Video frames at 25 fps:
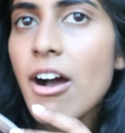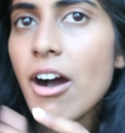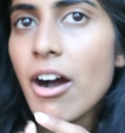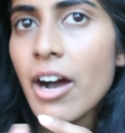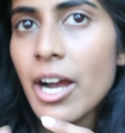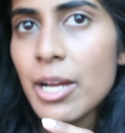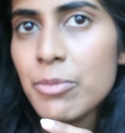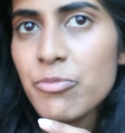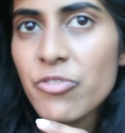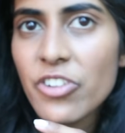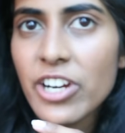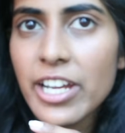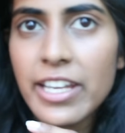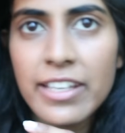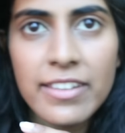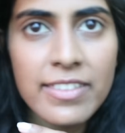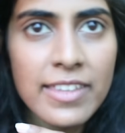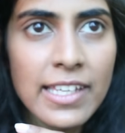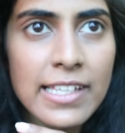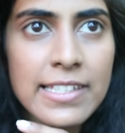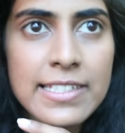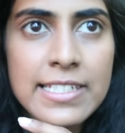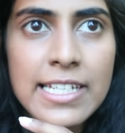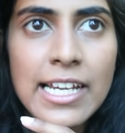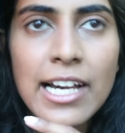I'm writing
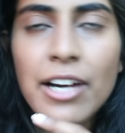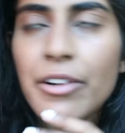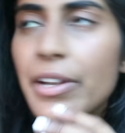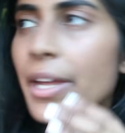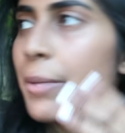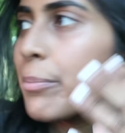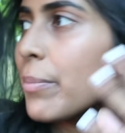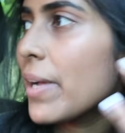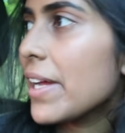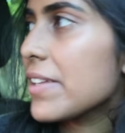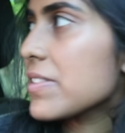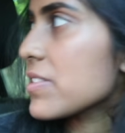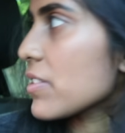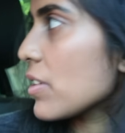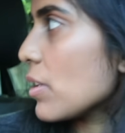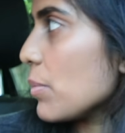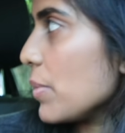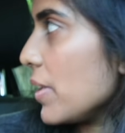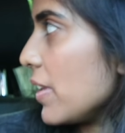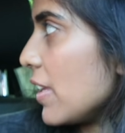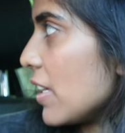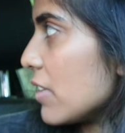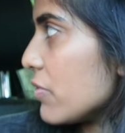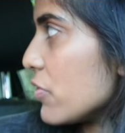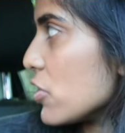things down and Matt's going to
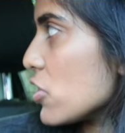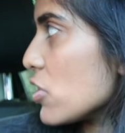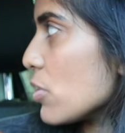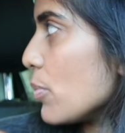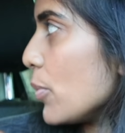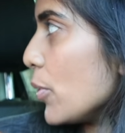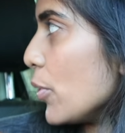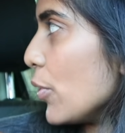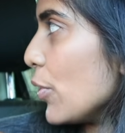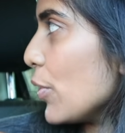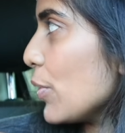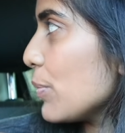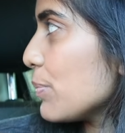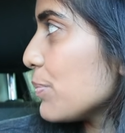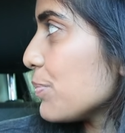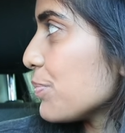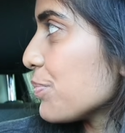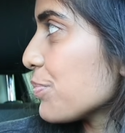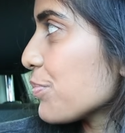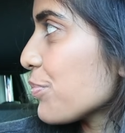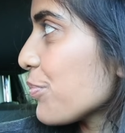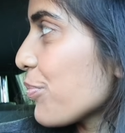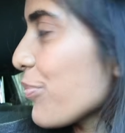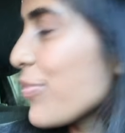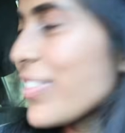be there for support.
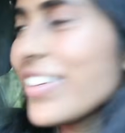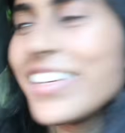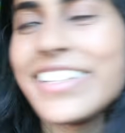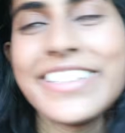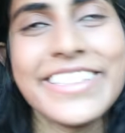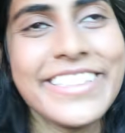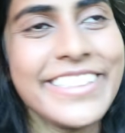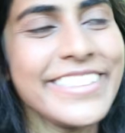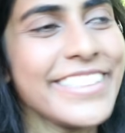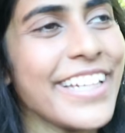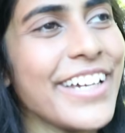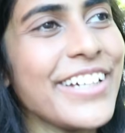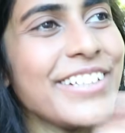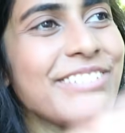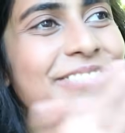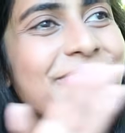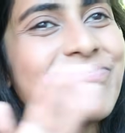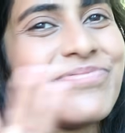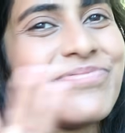So.